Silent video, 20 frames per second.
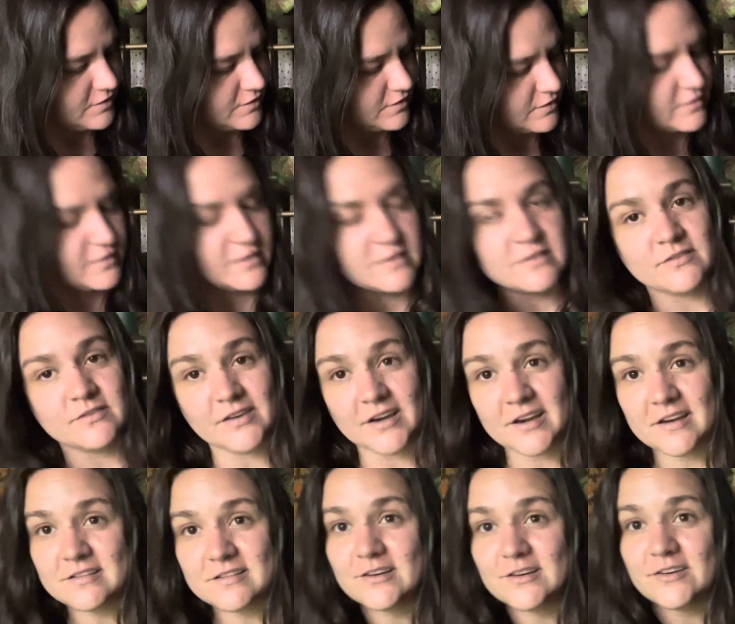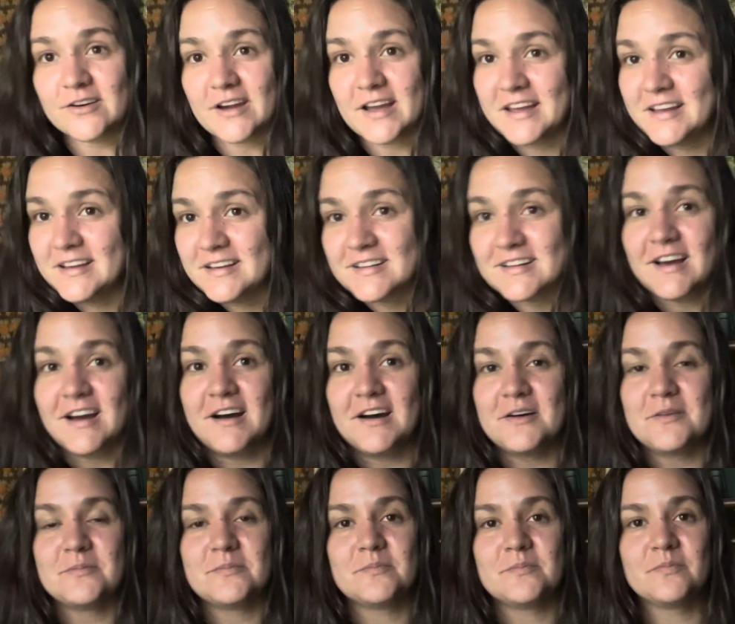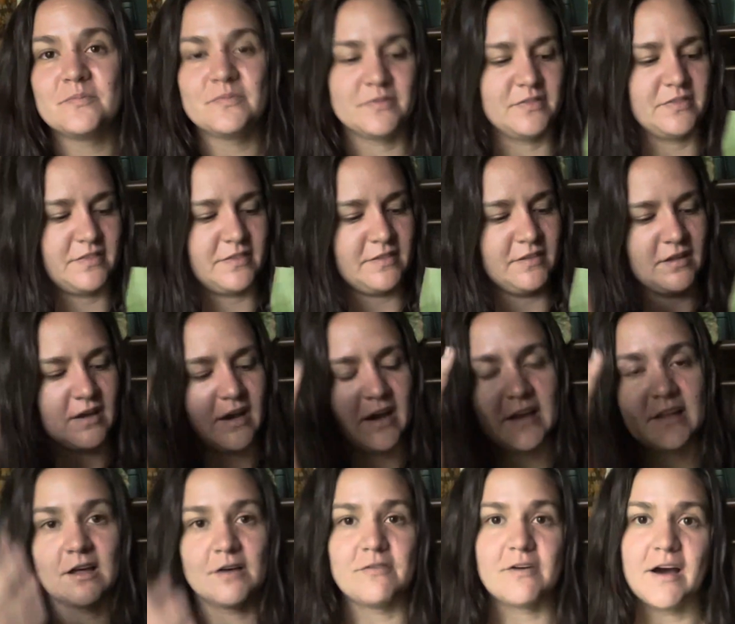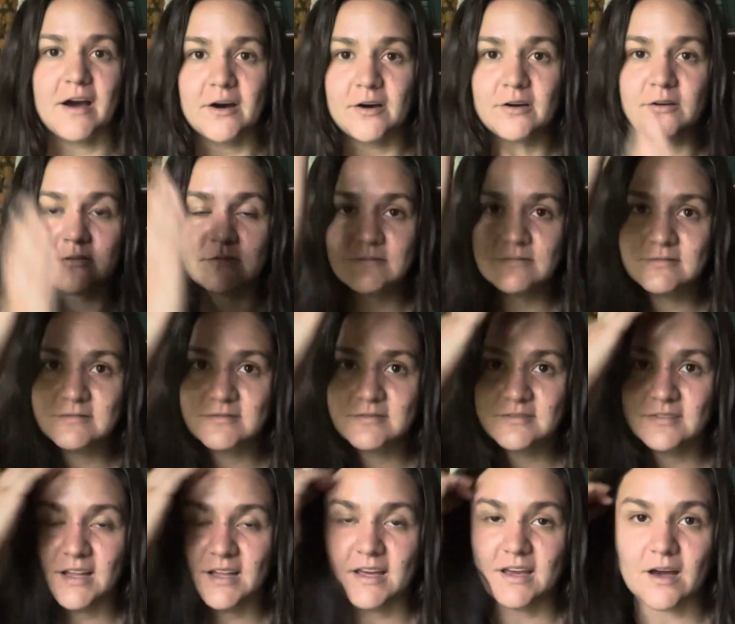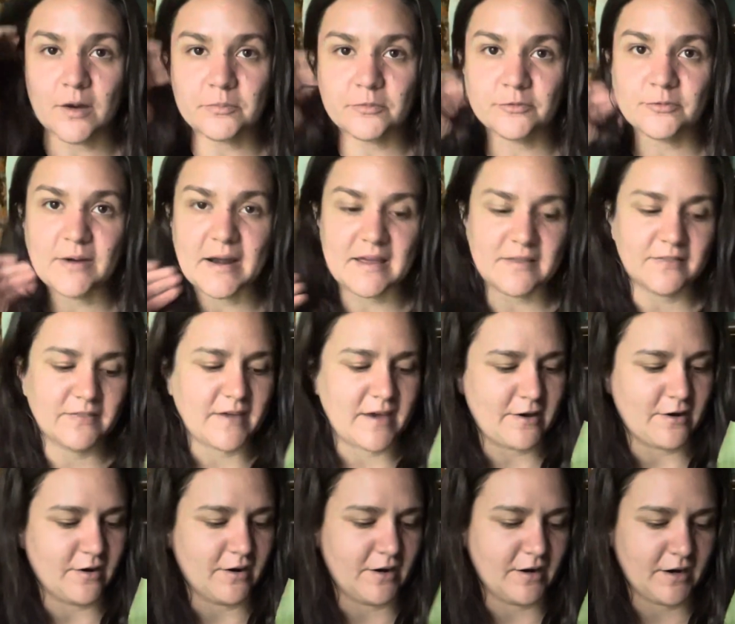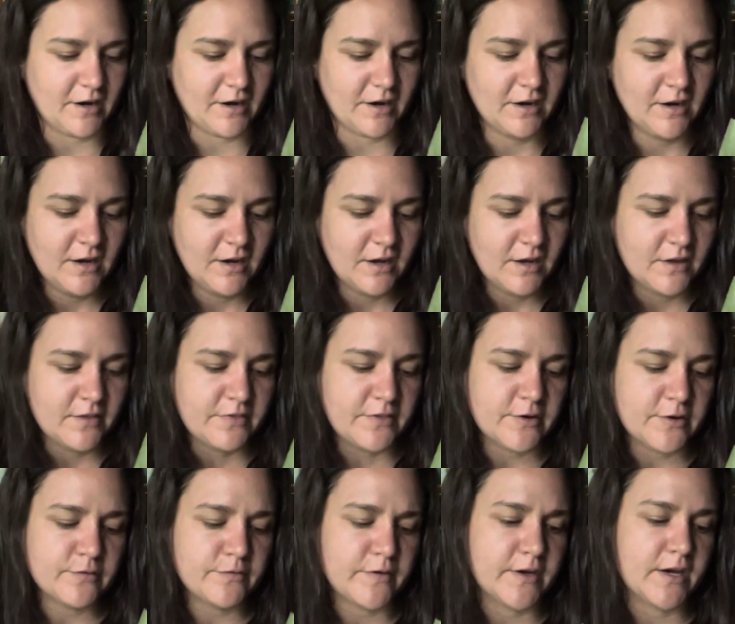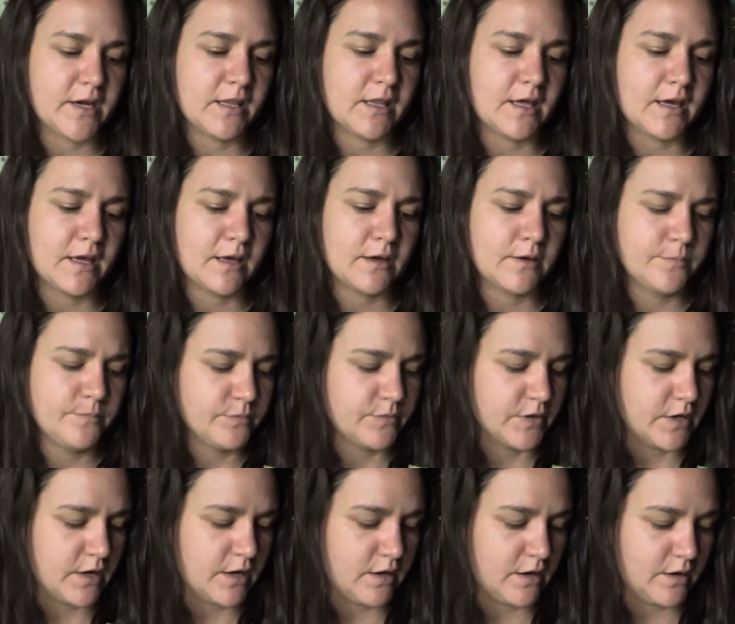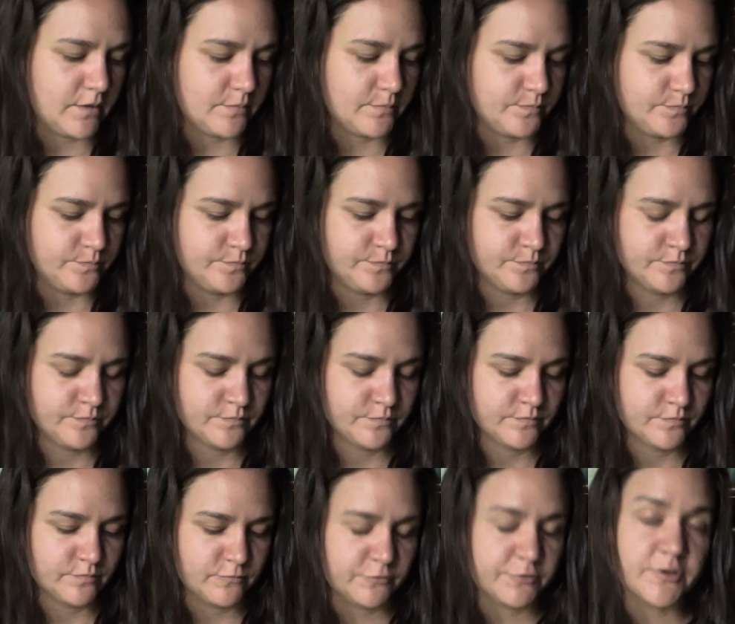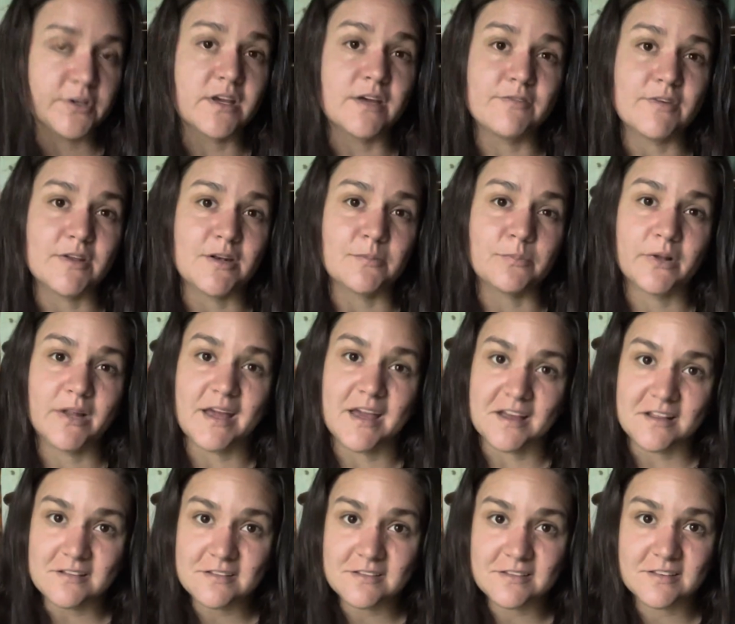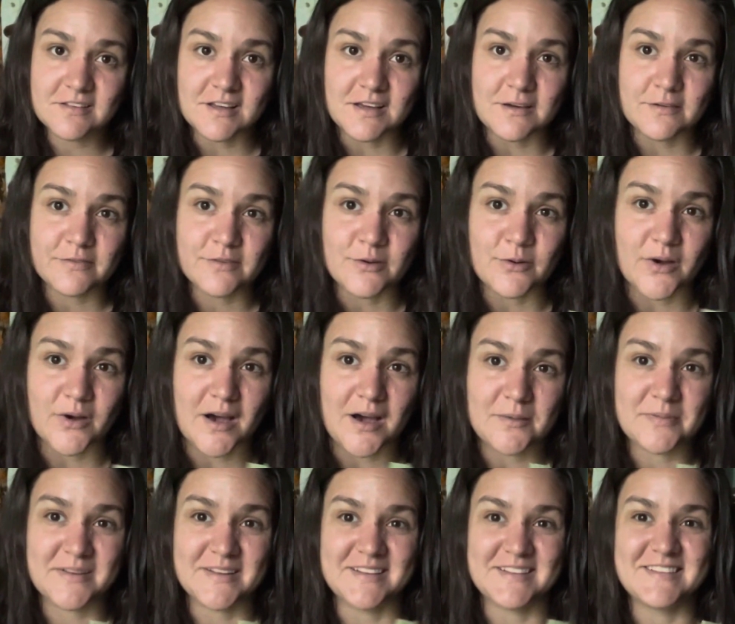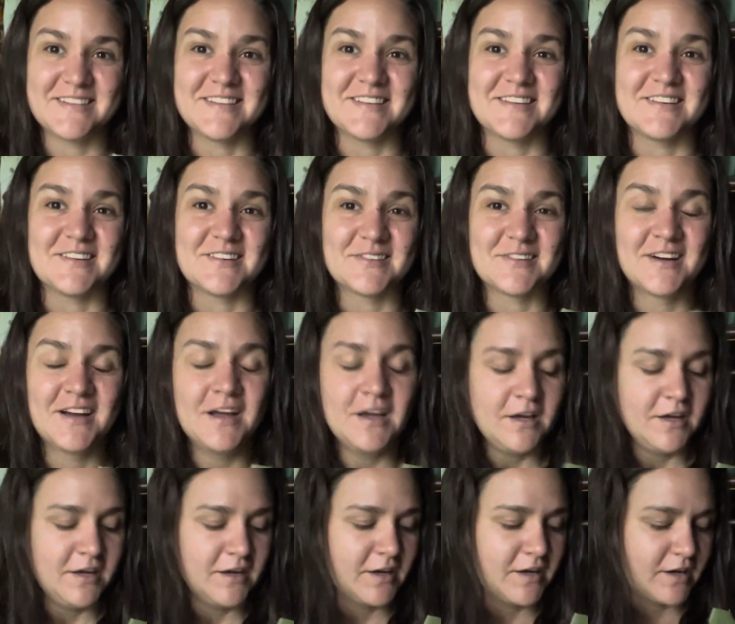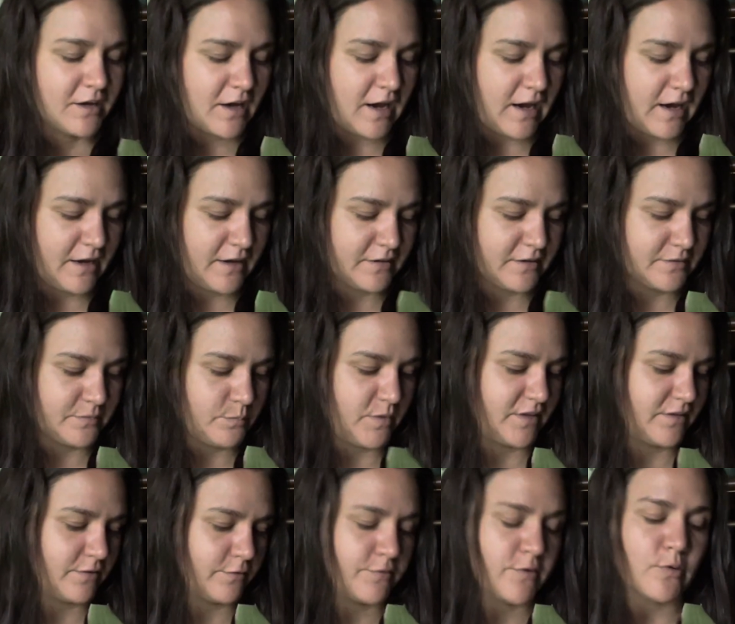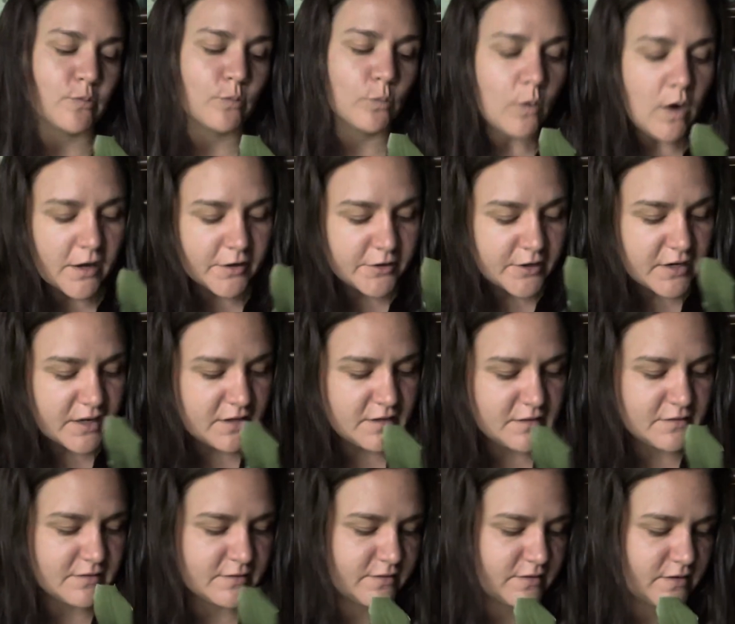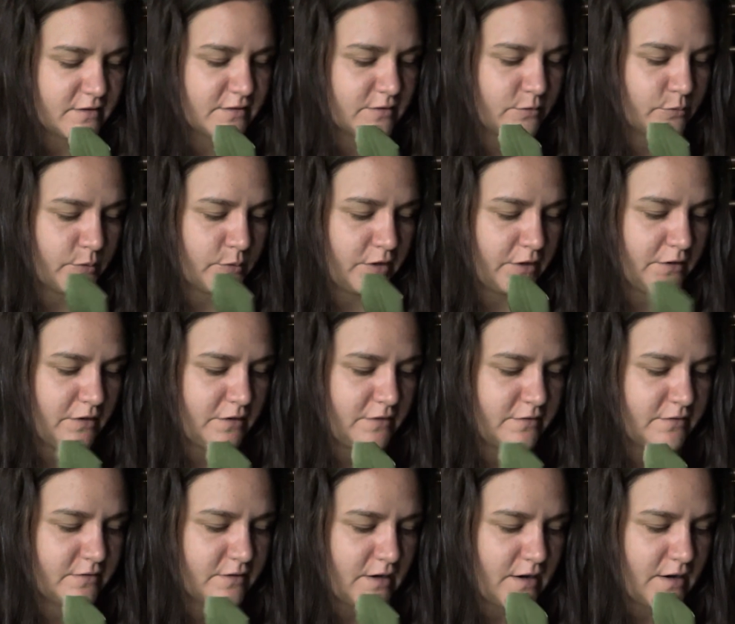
Sansevierias are great. I love how, like, upright they are. They're very, like, forgiving plants. If you happen to miss a few waterings, the soil is